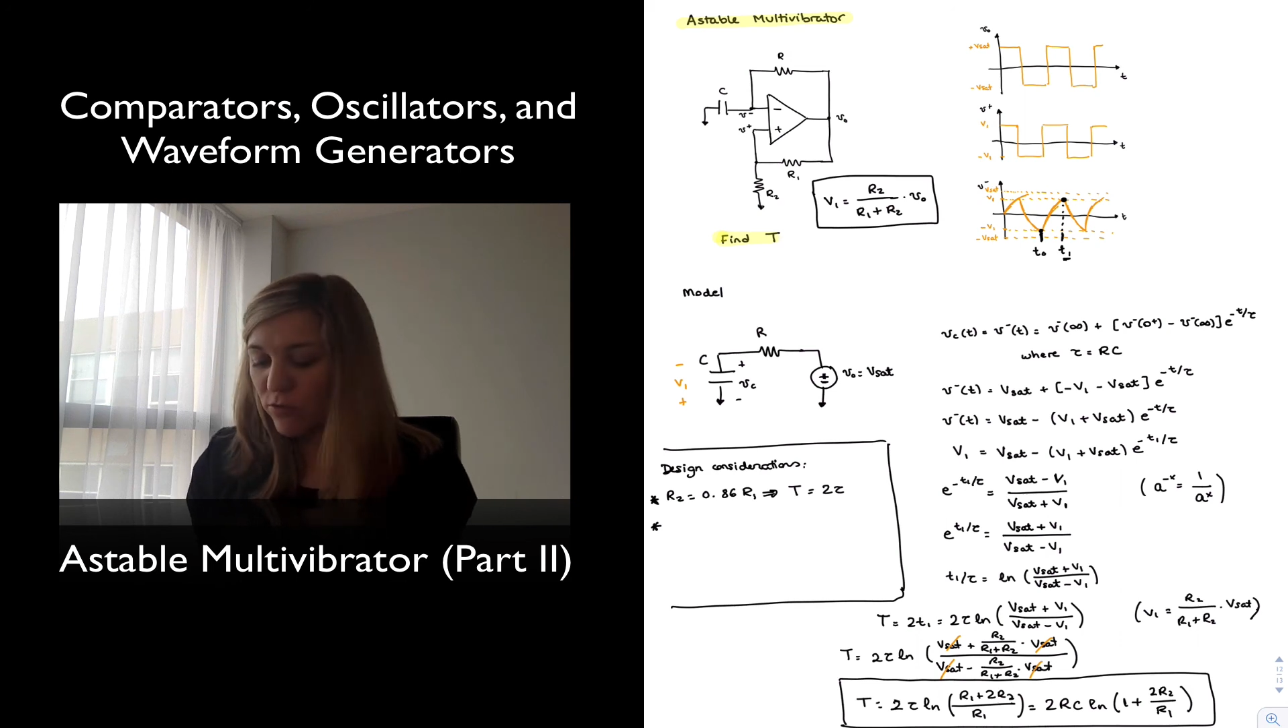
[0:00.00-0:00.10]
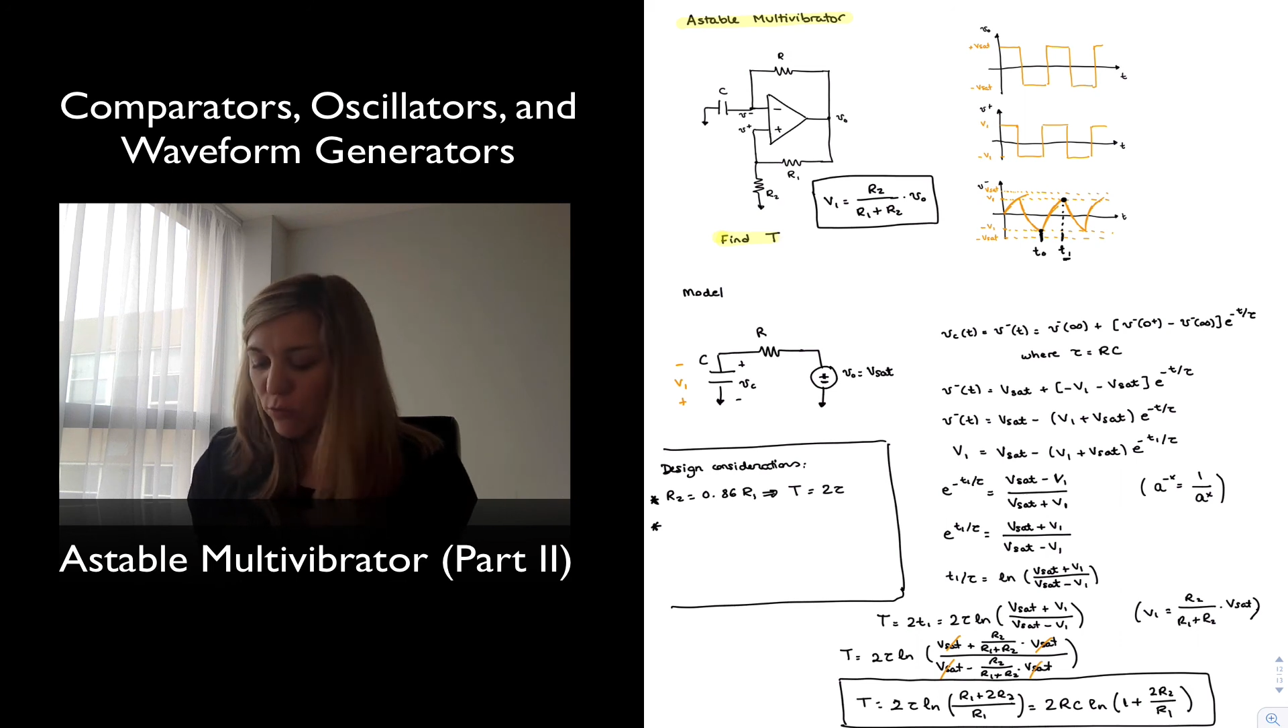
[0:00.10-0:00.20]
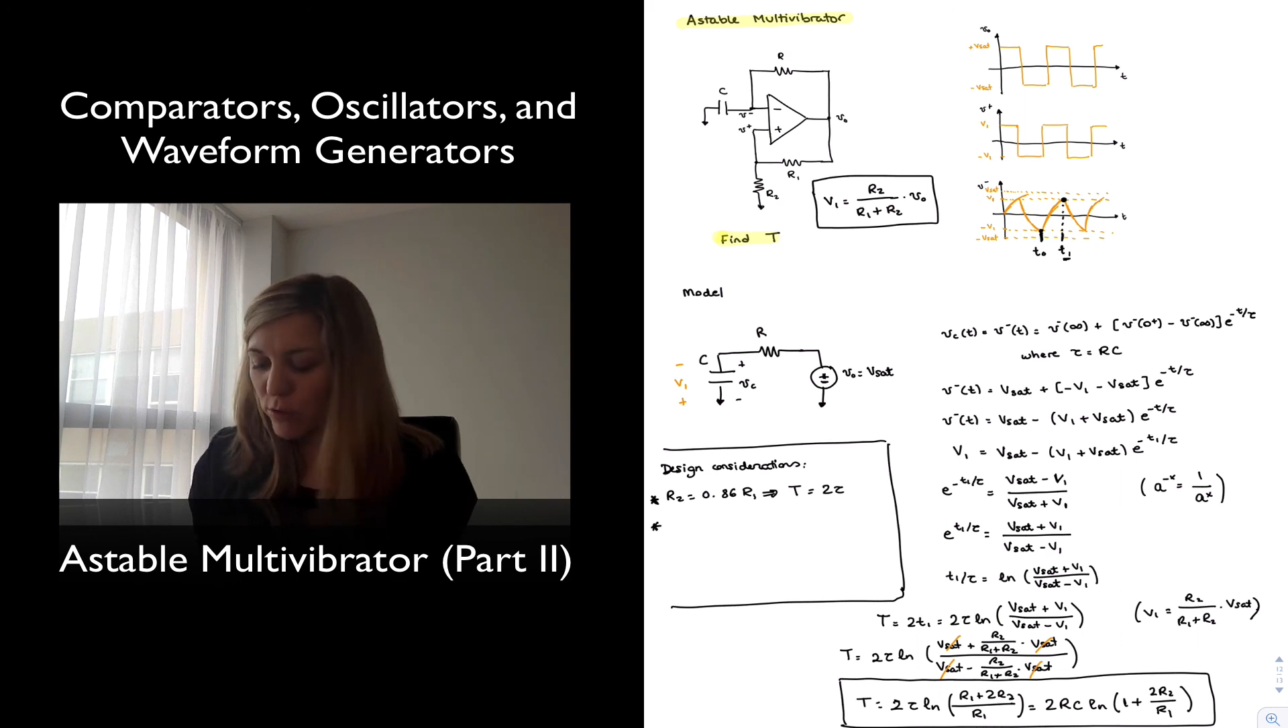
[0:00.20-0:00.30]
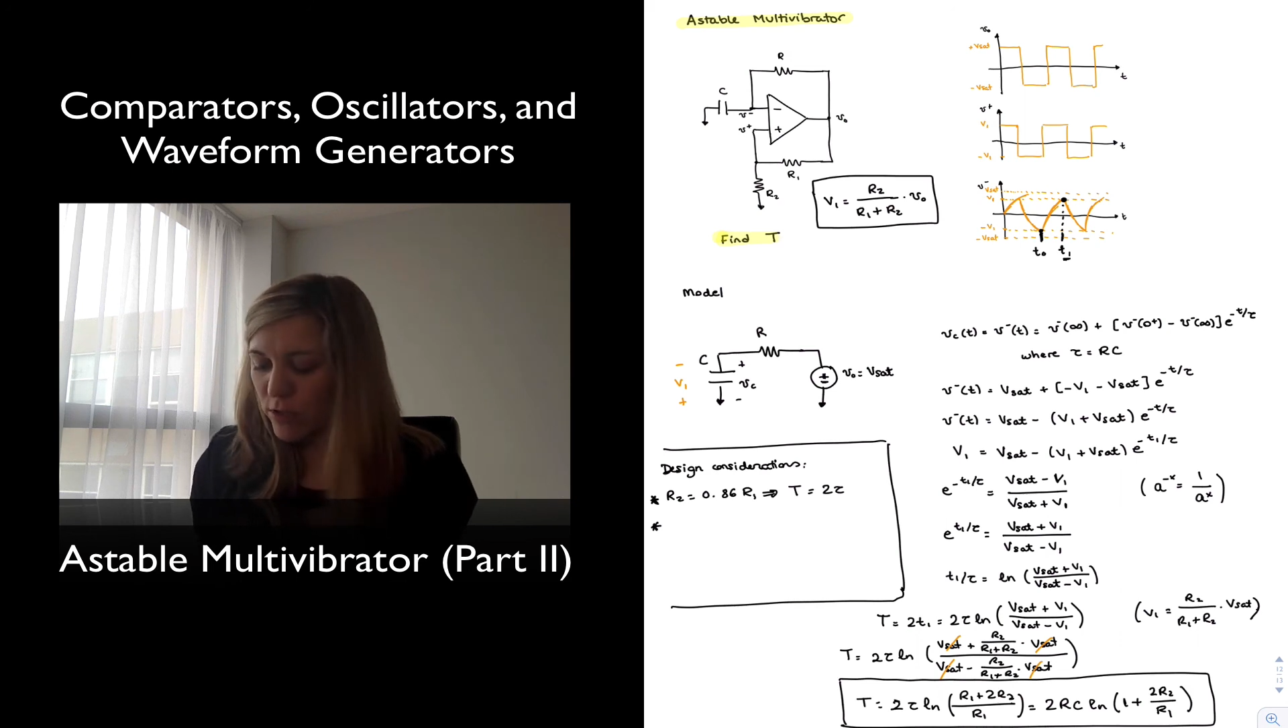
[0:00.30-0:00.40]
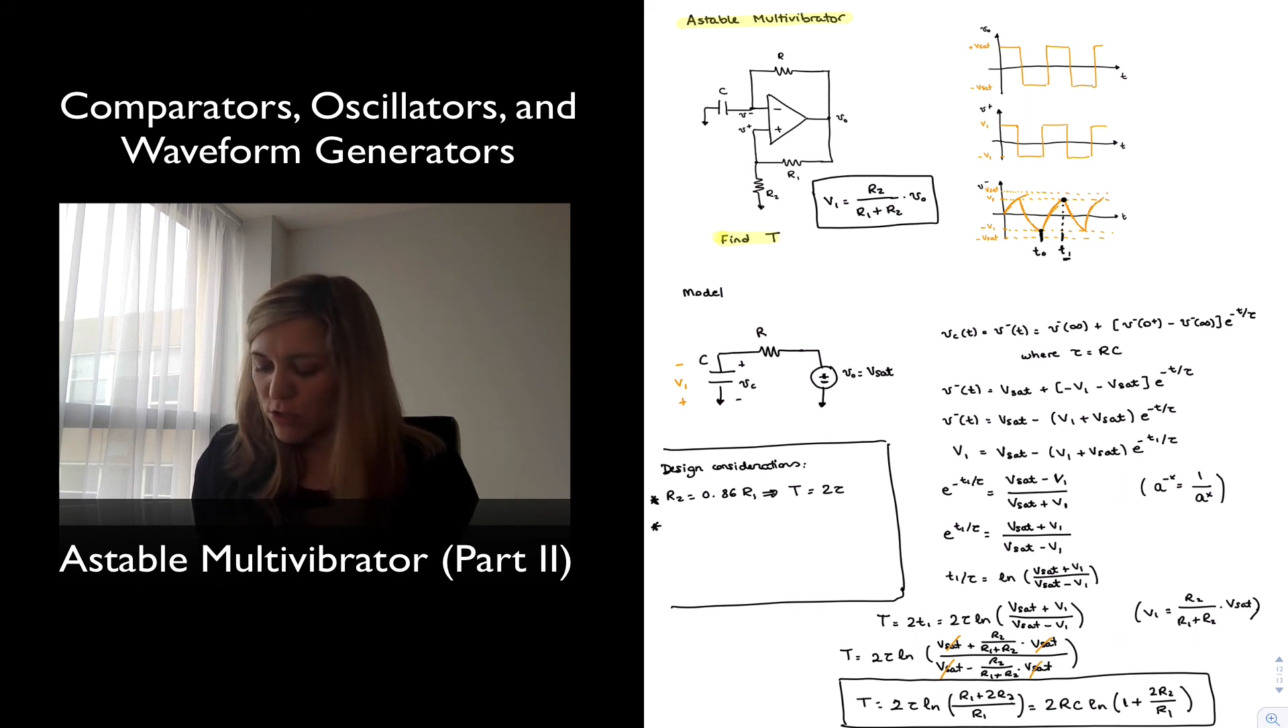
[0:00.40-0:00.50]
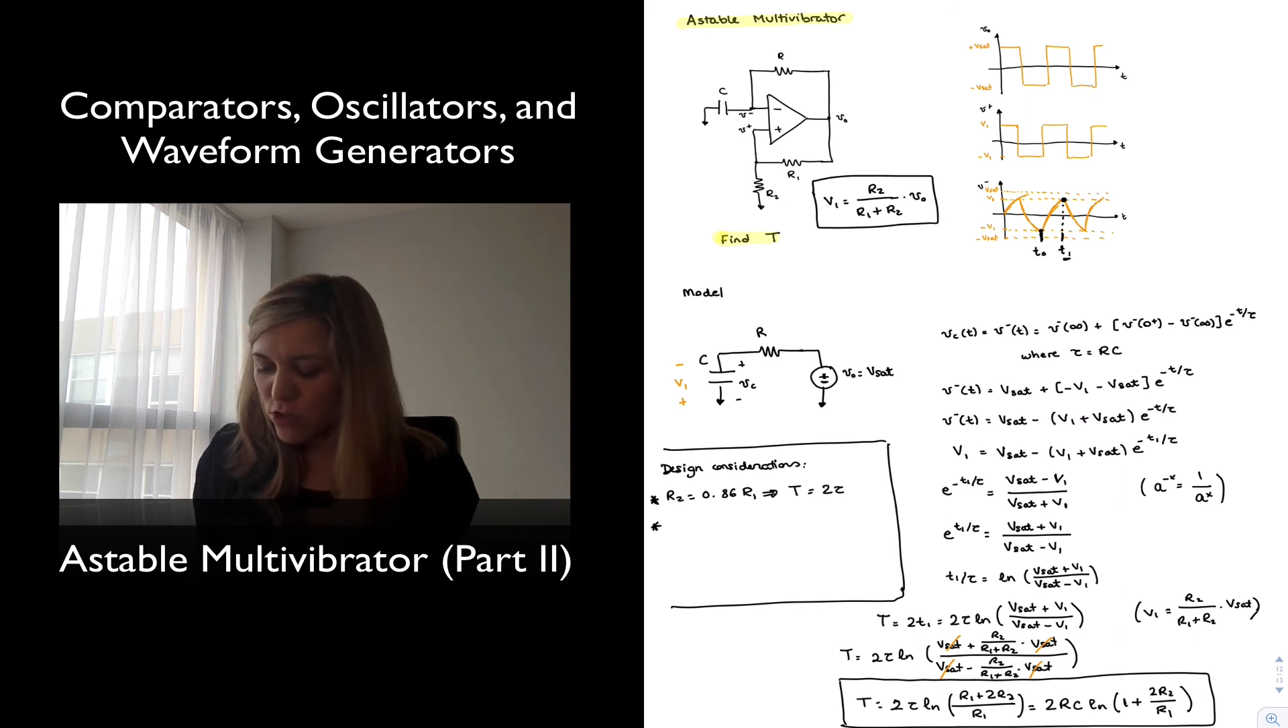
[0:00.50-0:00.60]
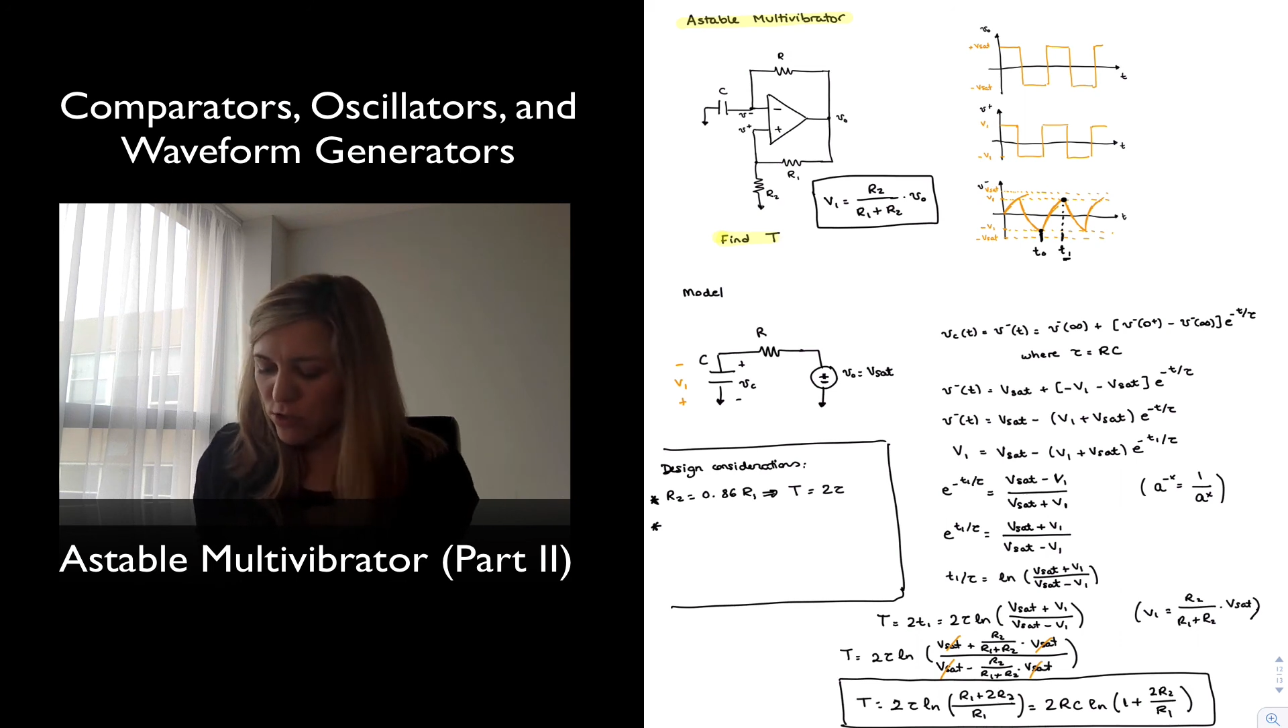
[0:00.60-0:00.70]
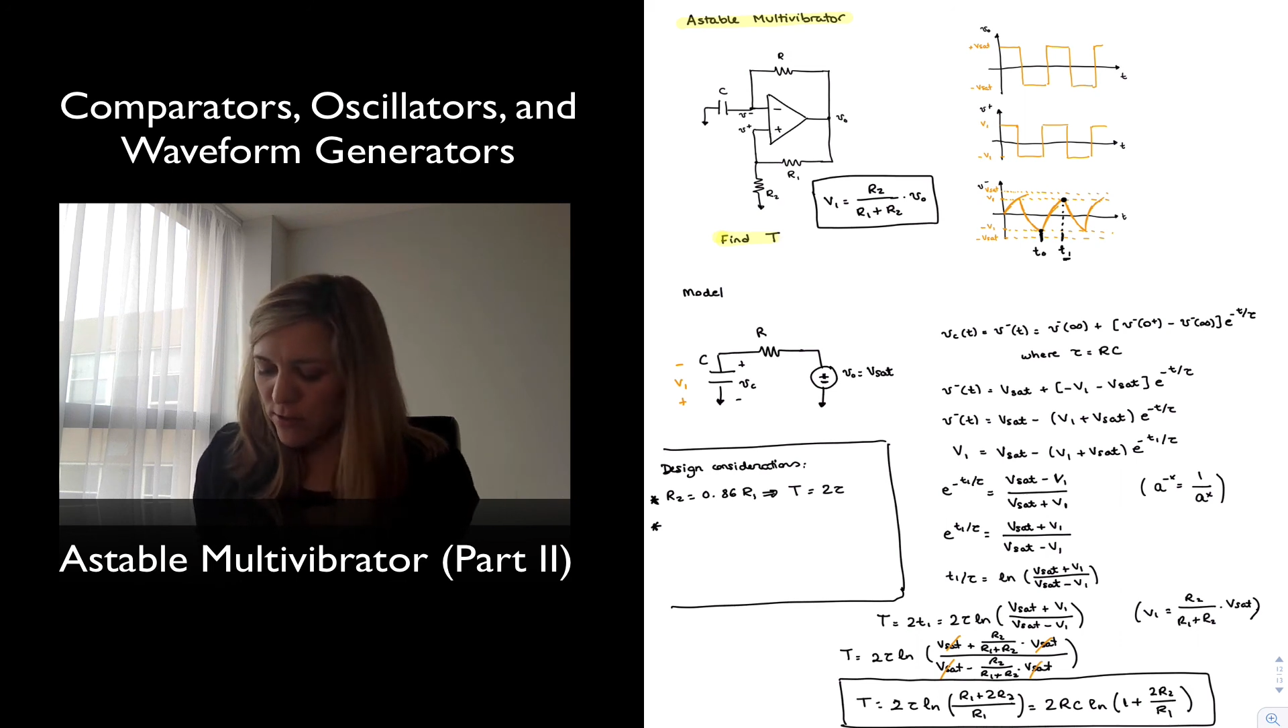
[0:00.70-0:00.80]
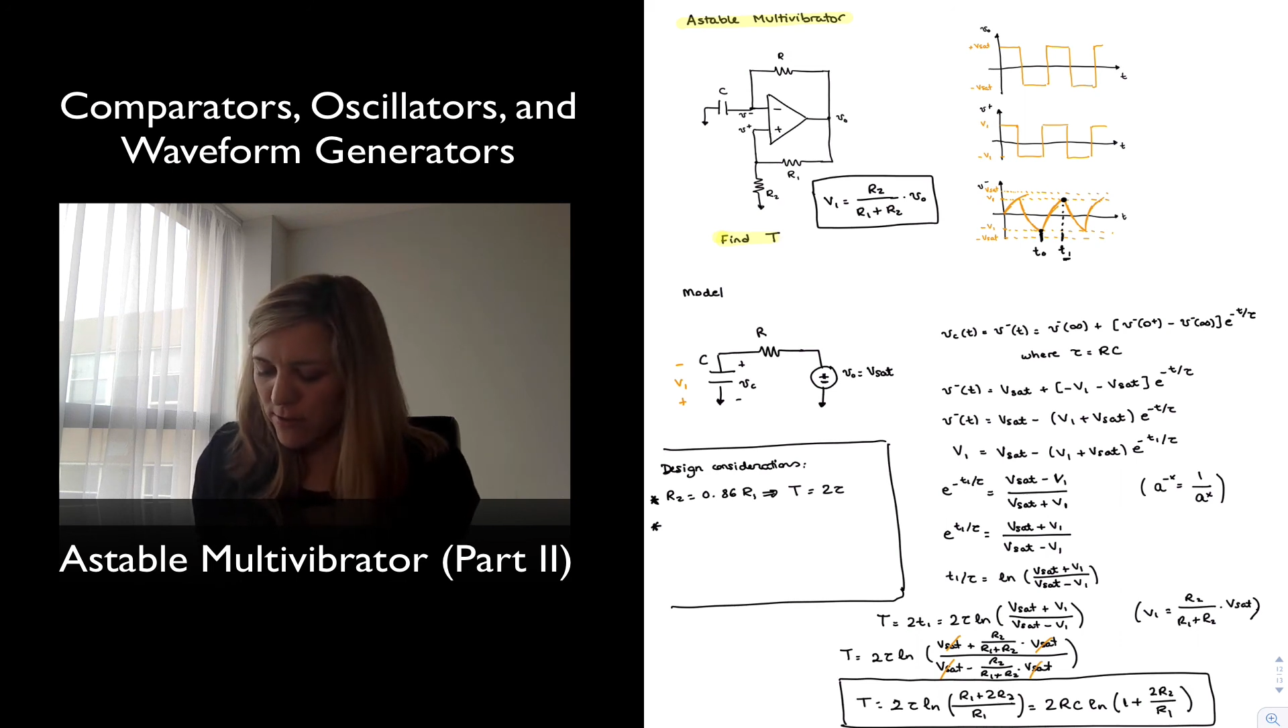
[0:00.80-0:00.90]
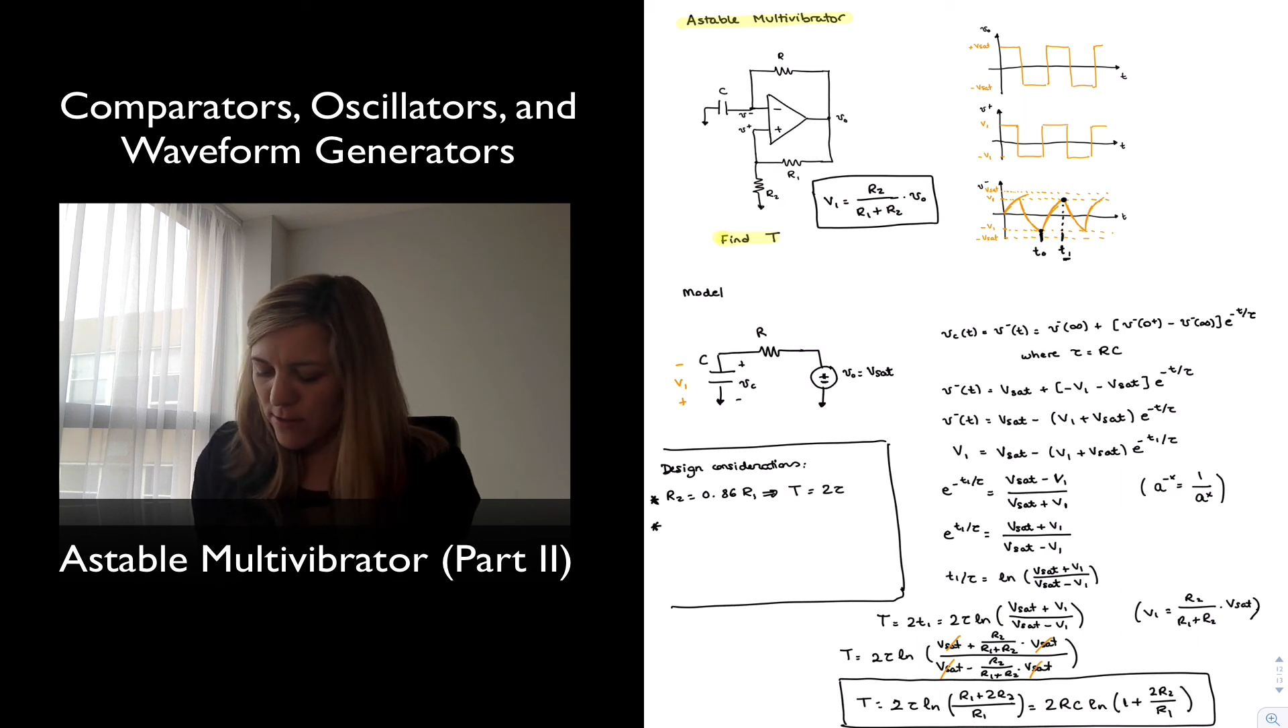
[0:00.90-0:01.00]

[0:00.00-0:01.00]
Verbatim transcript: voltage